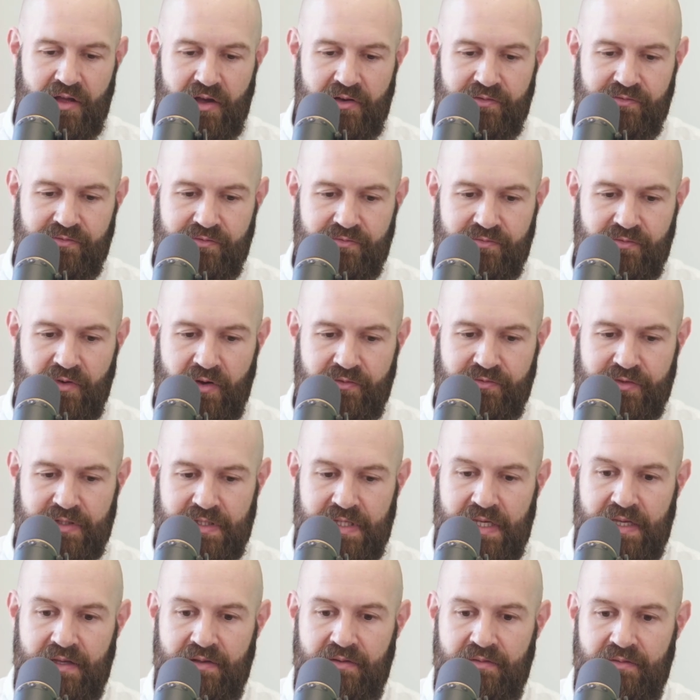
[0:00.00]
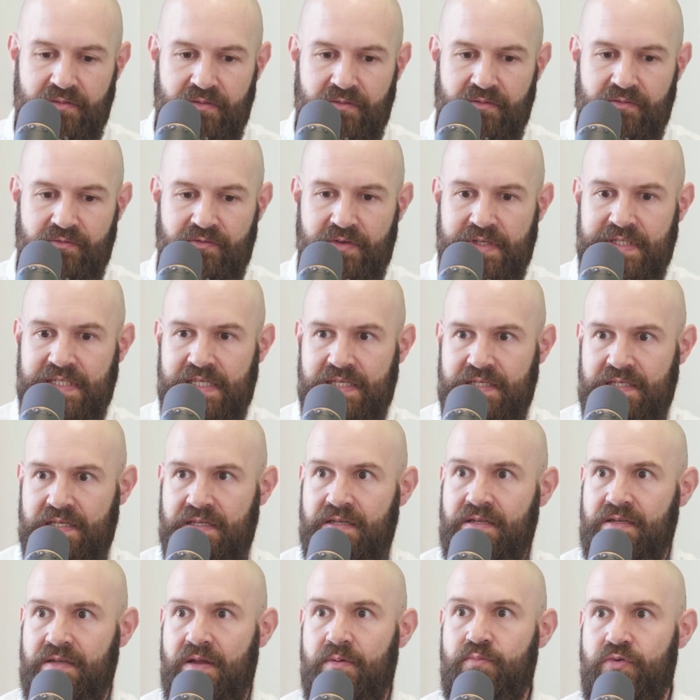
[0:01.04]
I've obviously
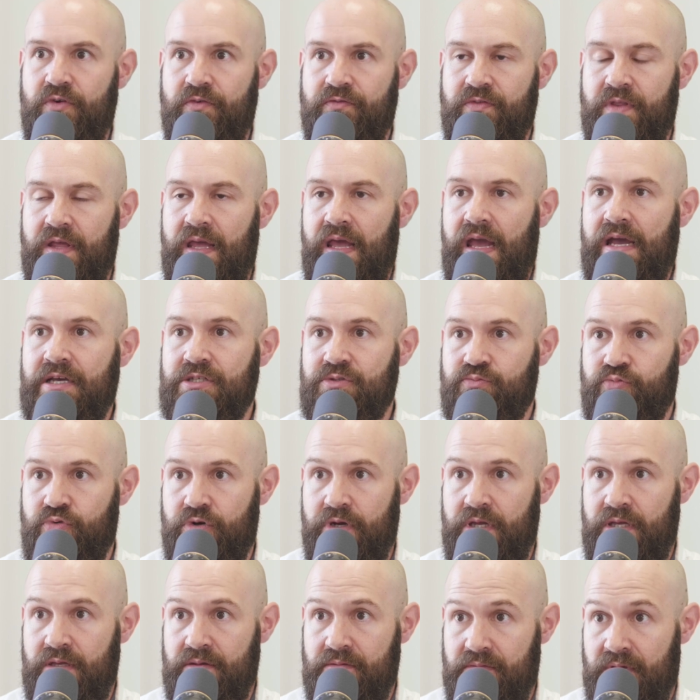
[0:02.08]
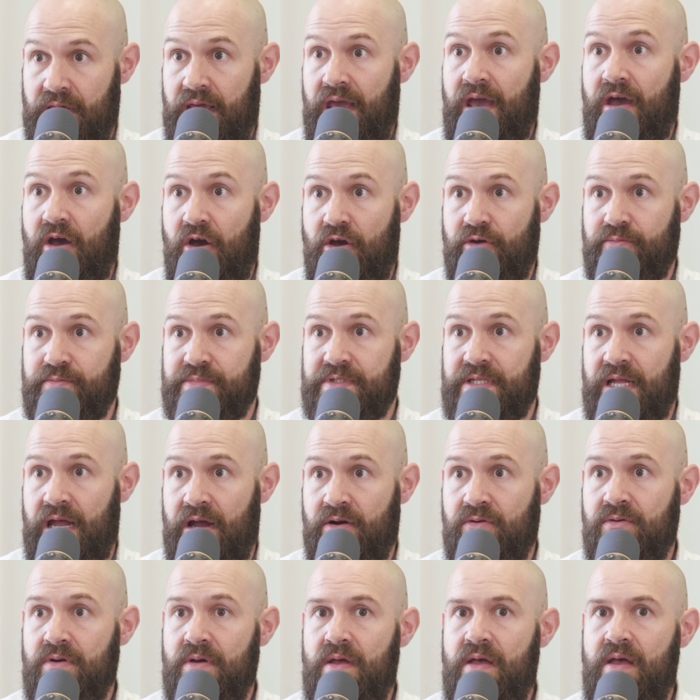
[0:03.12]
visited a number of the Ashberry care homes
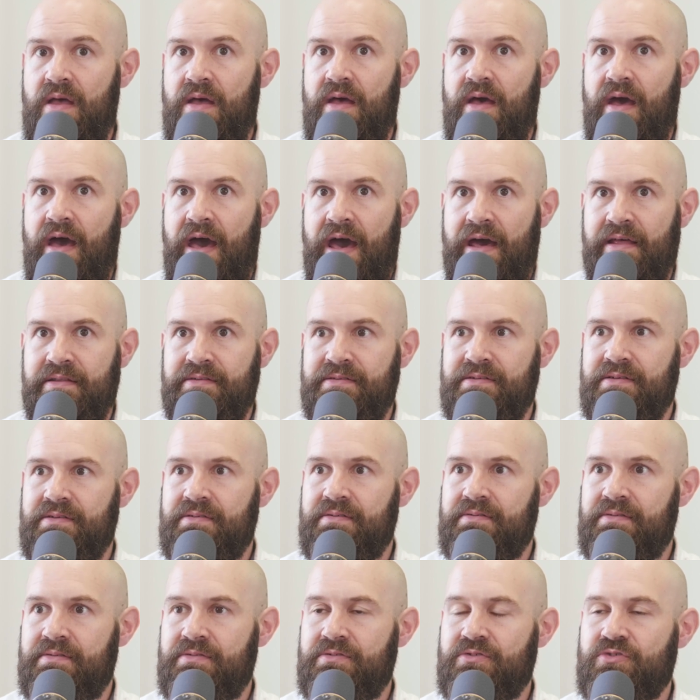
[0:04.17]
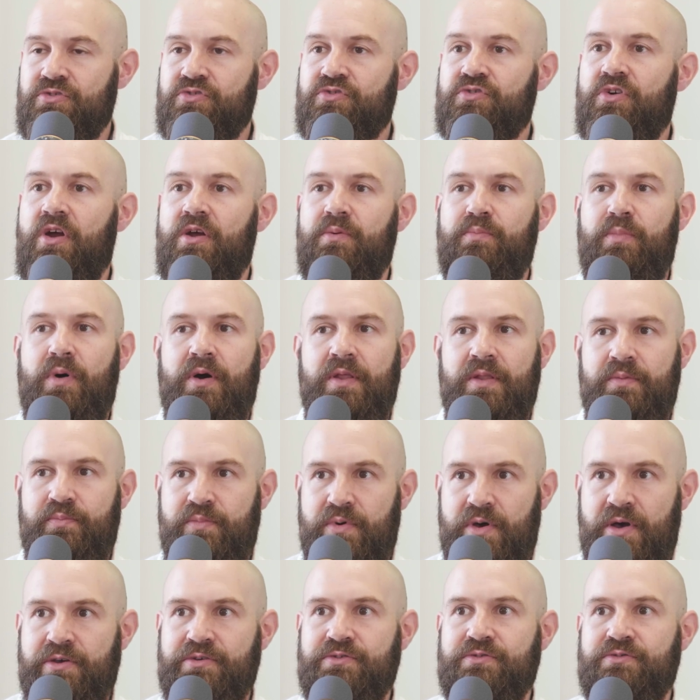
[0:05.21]
now, and struck by the
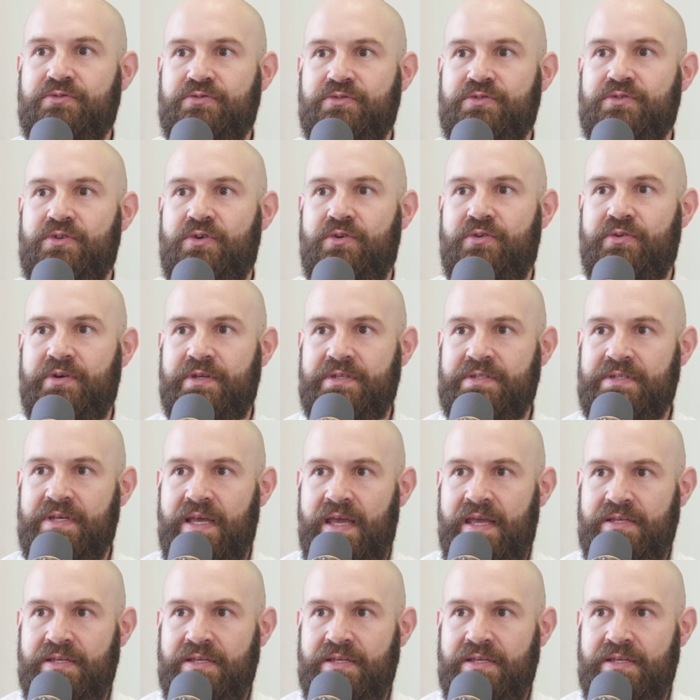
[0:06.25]
personal stories.